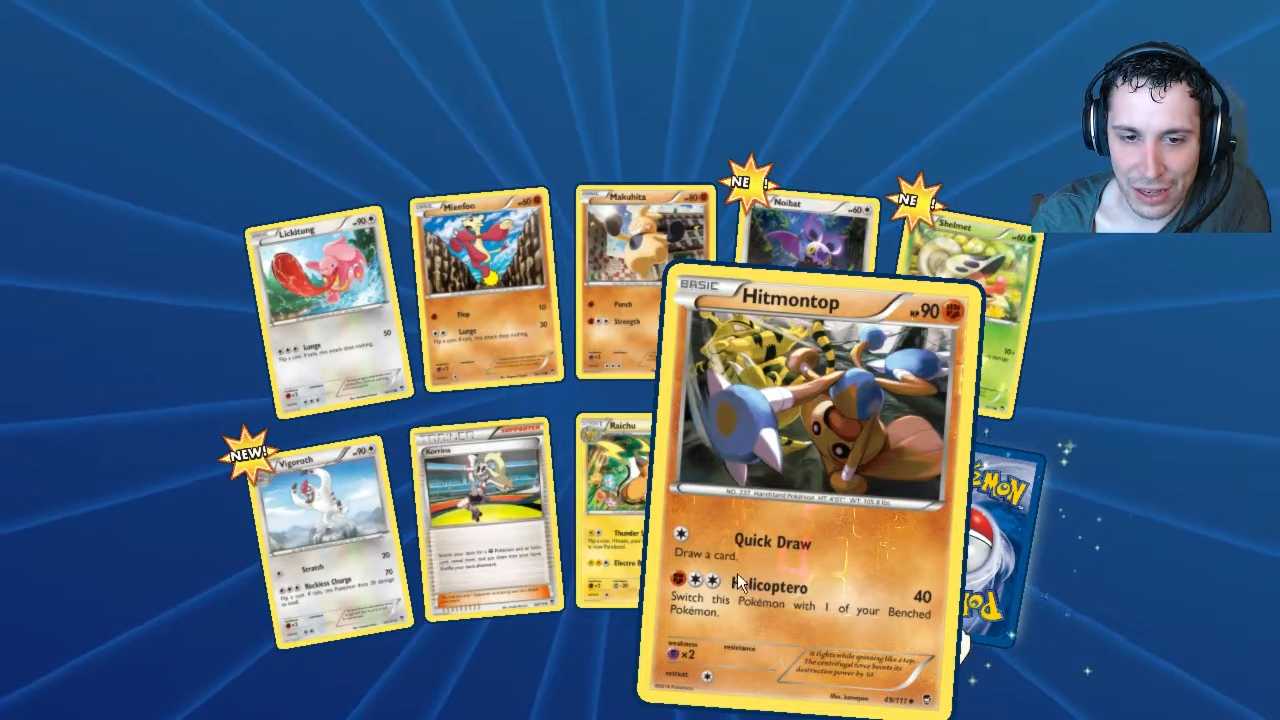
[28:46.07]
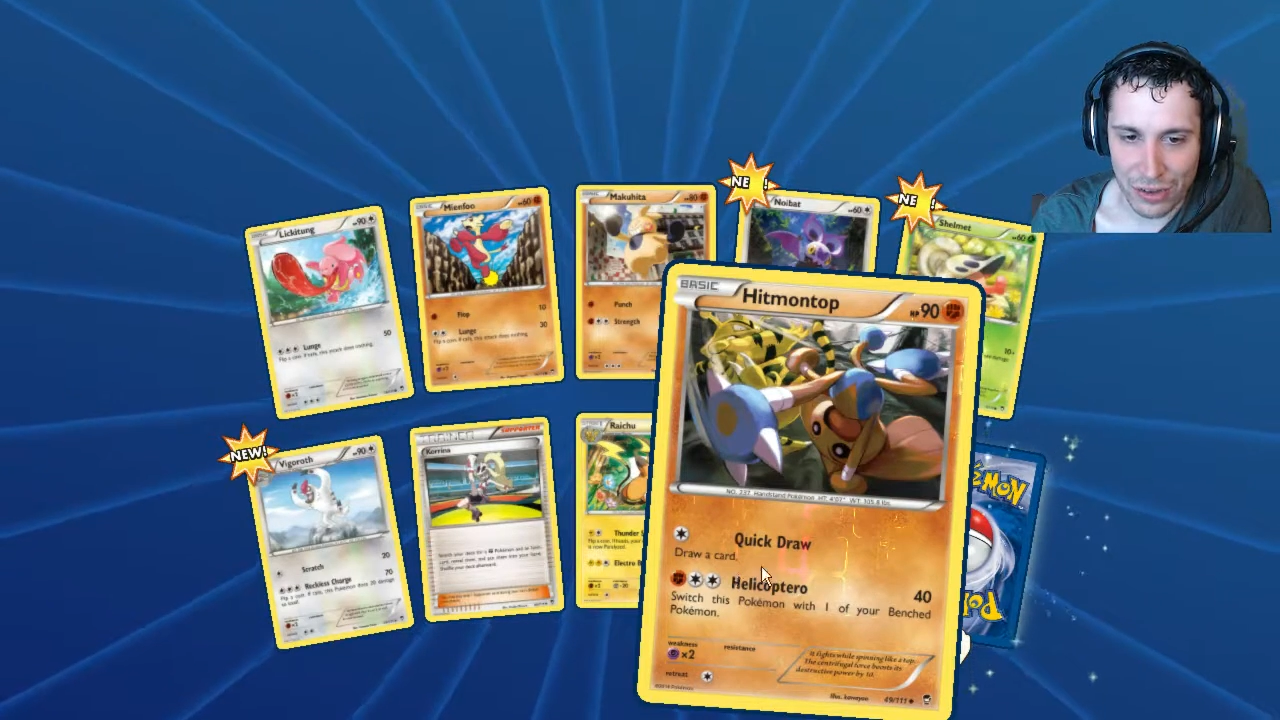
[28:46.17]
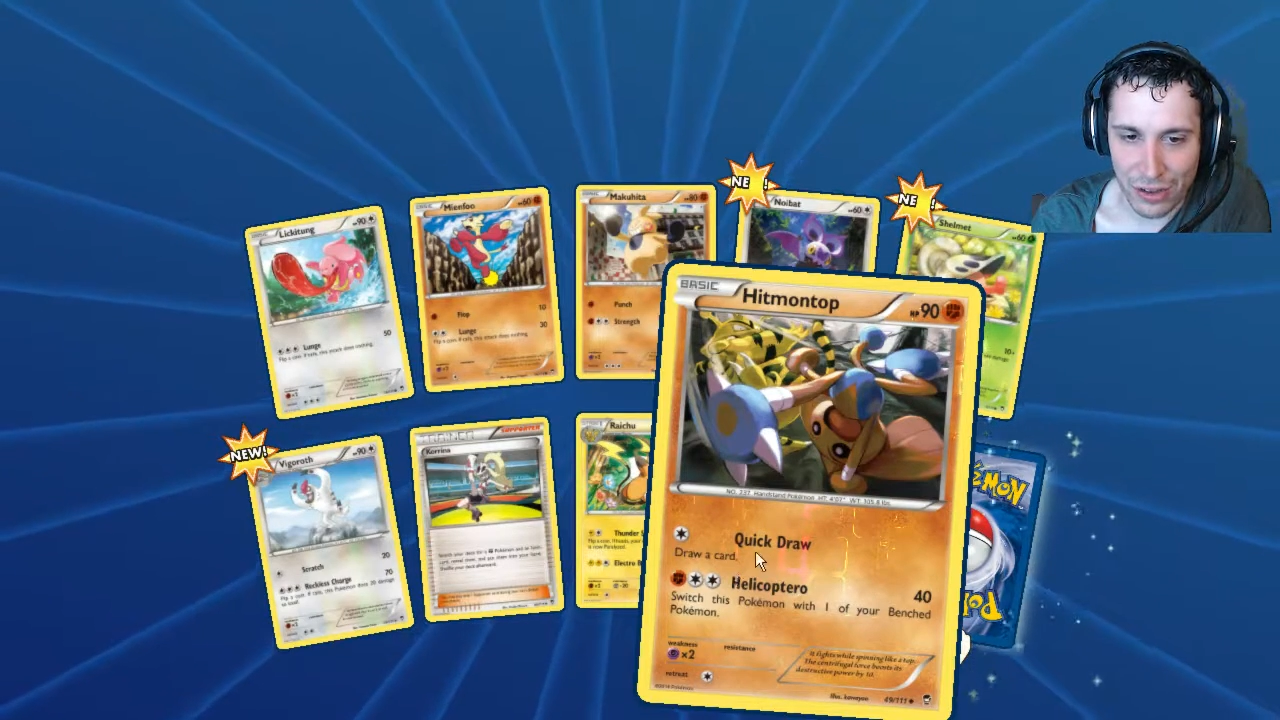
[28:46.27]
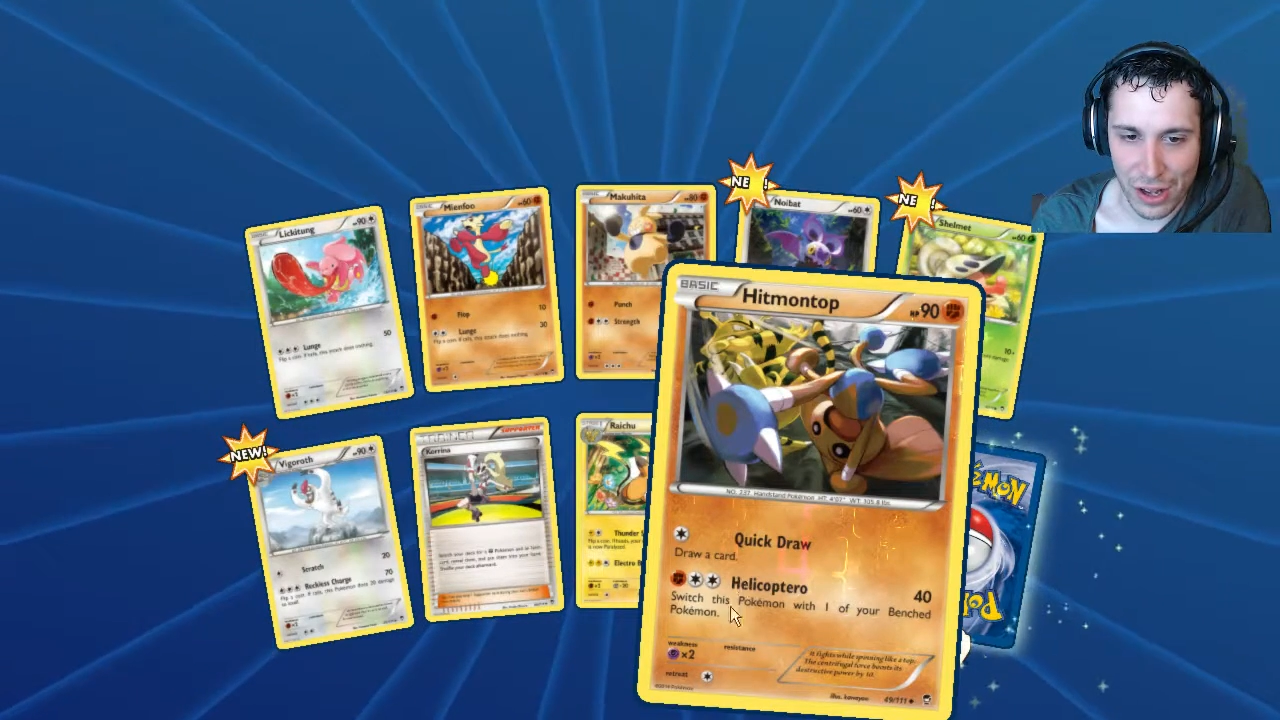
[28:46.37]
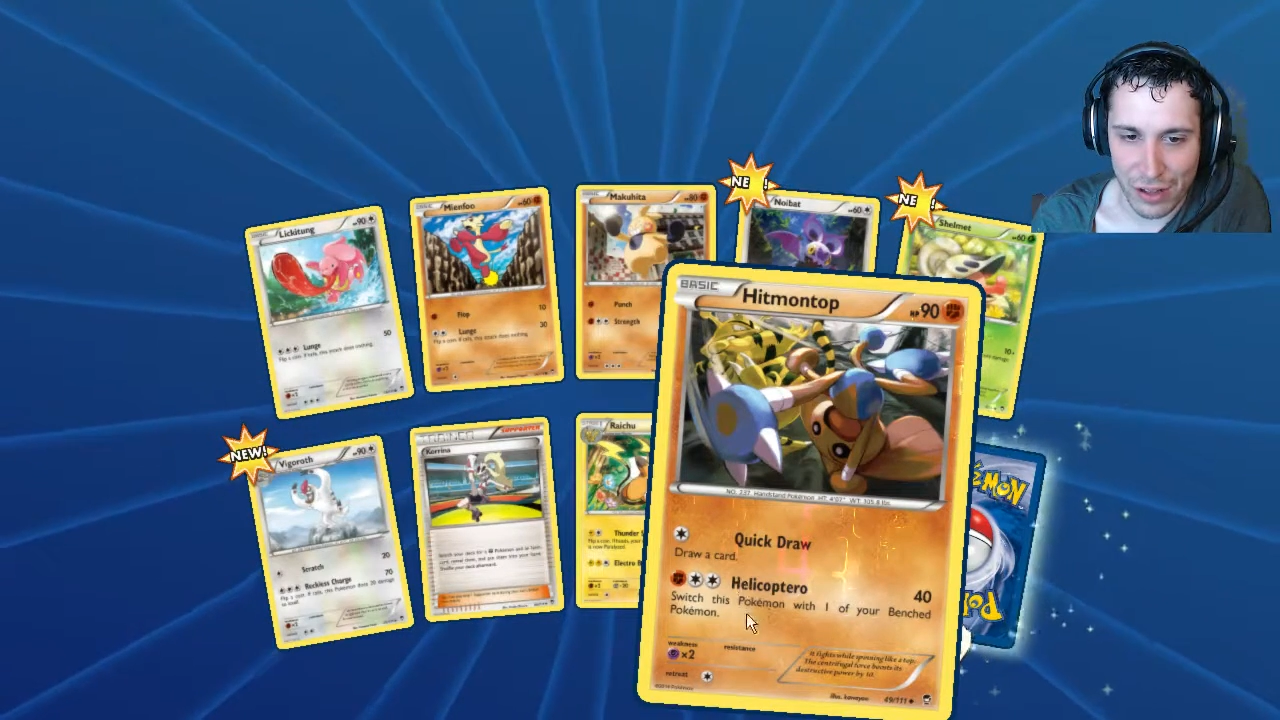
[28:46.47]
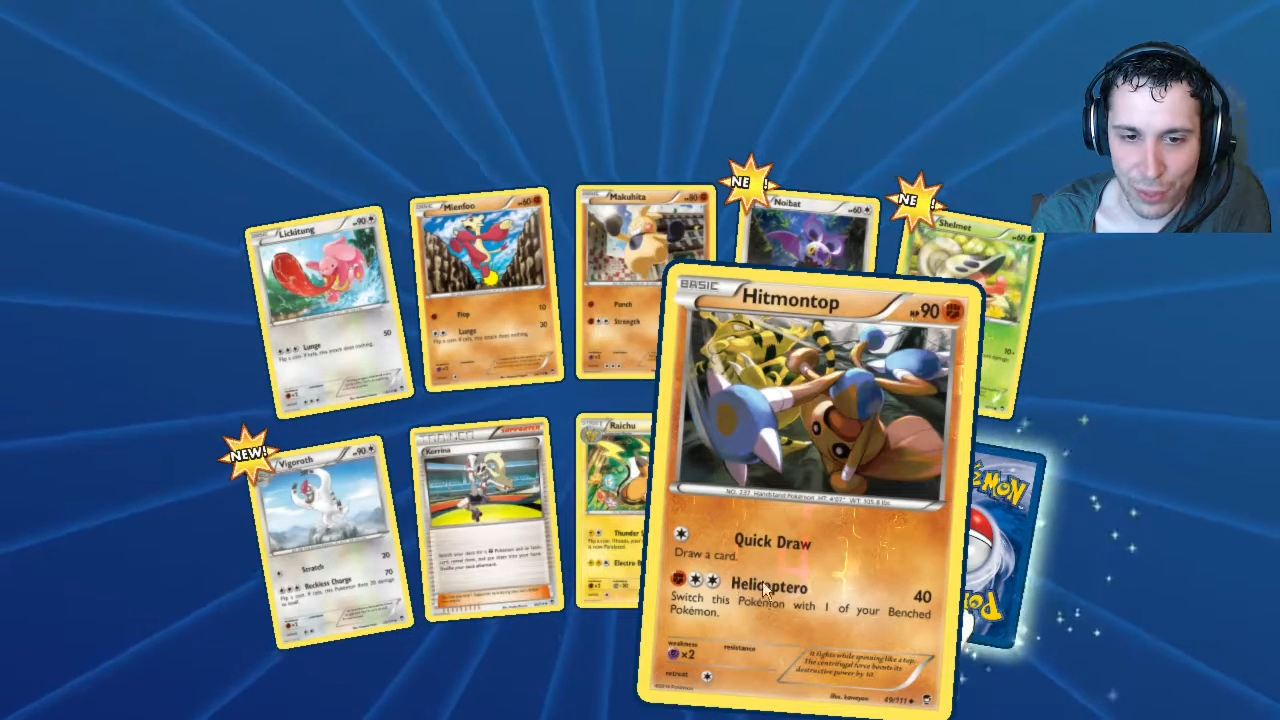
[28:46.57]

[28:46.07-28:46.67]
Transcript: just like